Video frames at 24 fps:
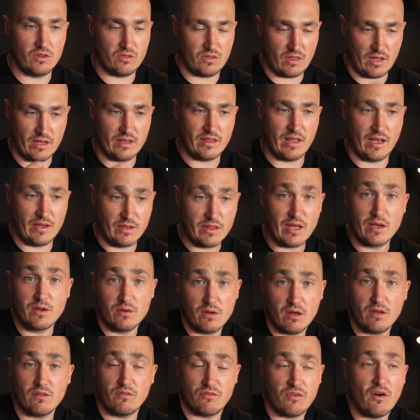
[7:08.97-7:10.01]

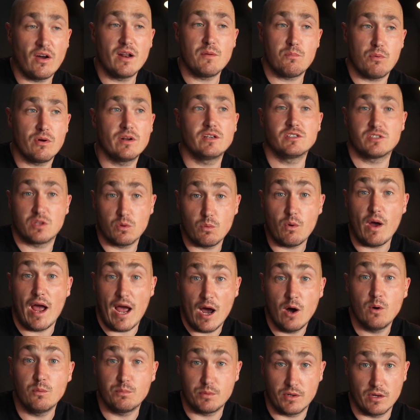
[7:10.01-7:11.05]
they find printers that will
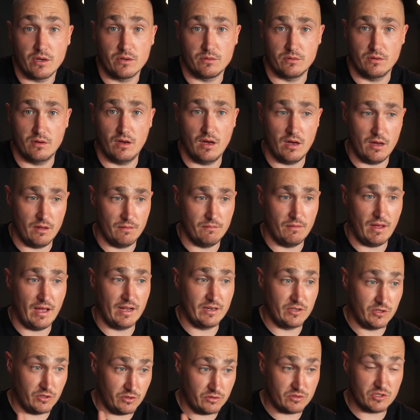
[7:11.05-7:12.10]
help you,
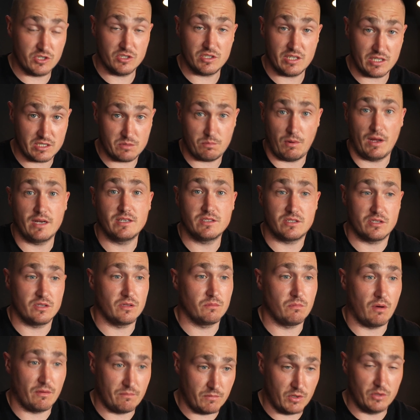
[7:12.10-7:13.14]
and you just explain to
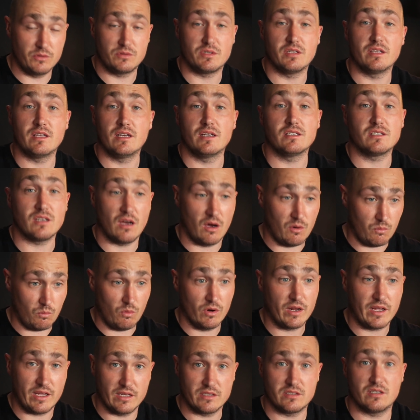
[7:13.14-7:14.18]
them, I'm new to this, I
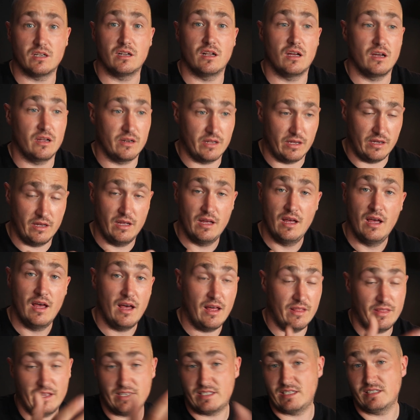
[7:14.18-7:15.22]
want to get to learn it,
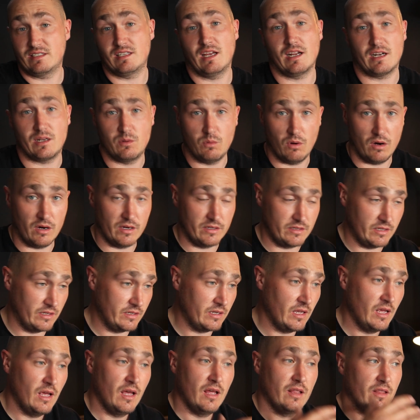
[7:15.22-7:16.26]
and that's exactly what I
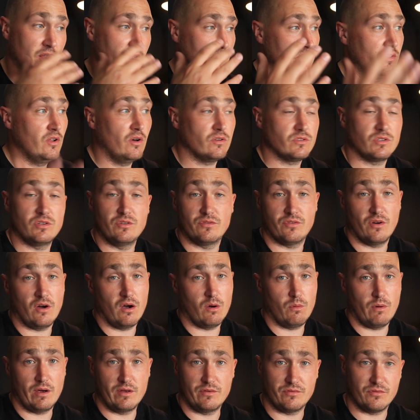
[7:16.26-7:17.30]
did. They're not too far
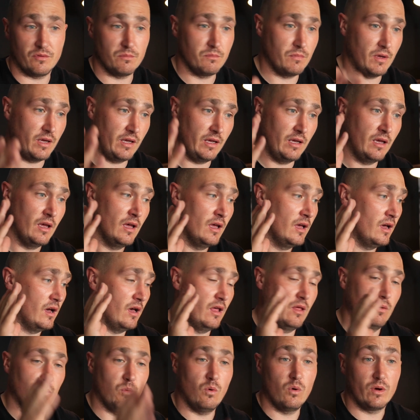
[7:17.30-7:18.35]
away from me,
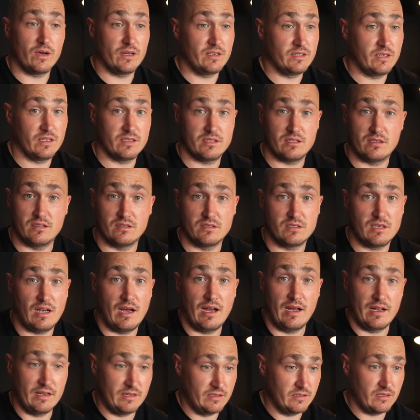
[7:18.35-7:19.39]
walking distance,
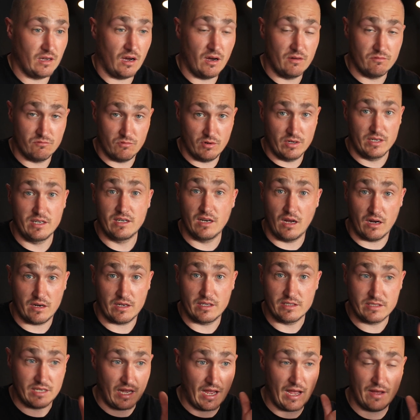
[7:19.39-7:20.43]
and I'm really
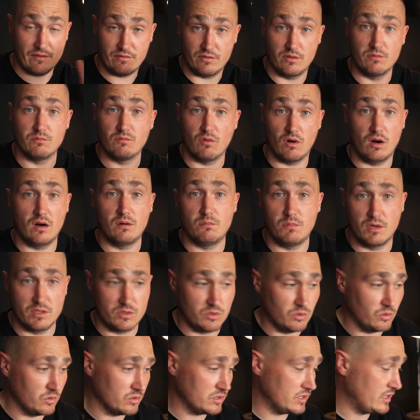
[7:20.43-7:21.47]
lucky to have them right on my
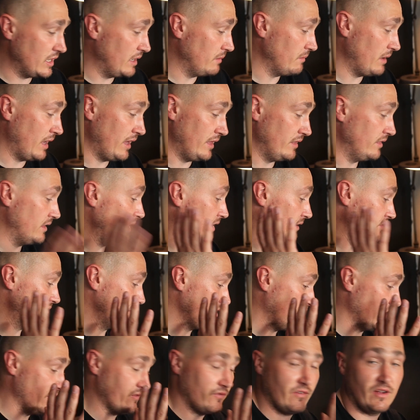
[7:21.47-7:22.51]
doorstep, and they've
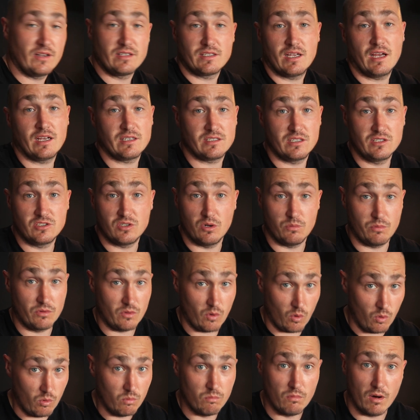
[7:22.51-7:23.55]
done a fantastic job
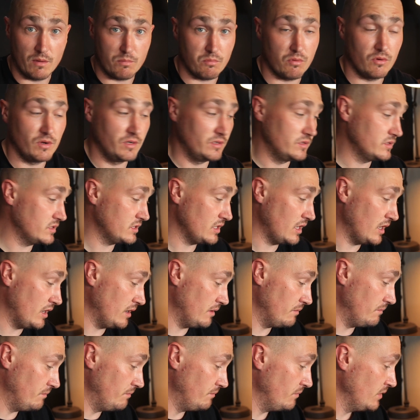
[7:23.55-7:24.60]
with all my prints,
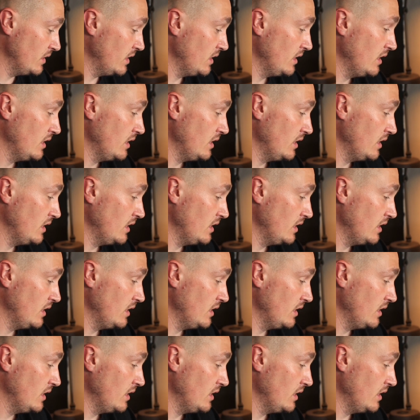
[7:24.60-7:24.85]
and